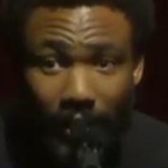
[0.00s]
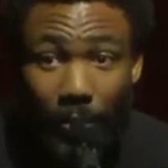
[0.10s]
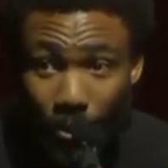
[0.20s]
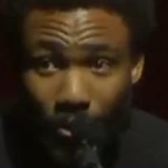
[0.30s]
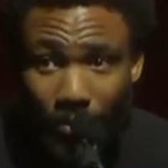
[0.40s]
and they
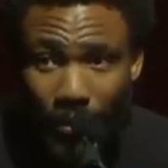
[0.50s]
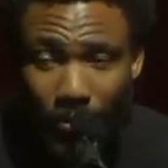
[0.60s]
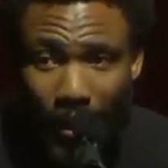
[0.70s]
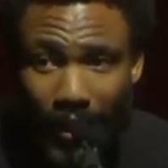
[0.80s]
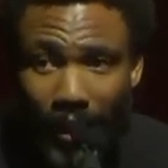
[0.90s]
want you to be
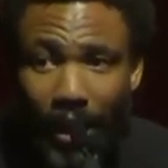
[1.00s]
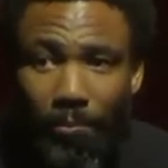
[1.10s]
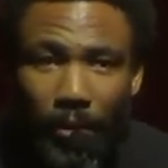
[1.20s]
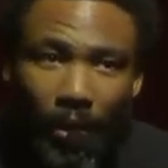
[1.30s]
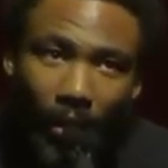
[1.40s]
ready.
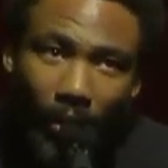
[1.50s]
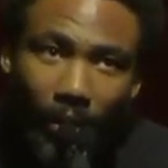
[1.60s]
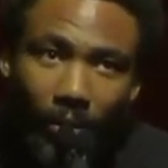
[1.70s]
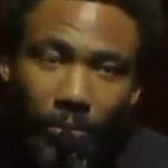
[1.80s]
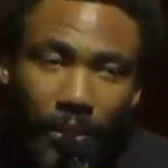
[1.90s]
And
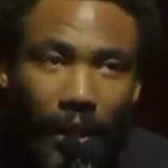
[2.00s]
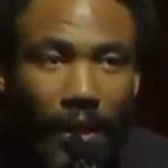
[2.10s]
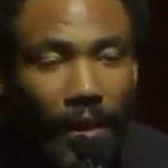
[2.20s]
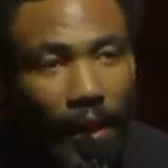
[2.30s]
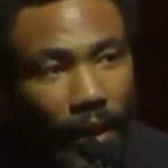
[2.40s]
Paul was
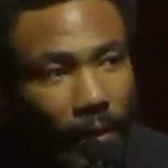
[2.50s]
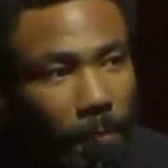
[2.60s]
kind of like,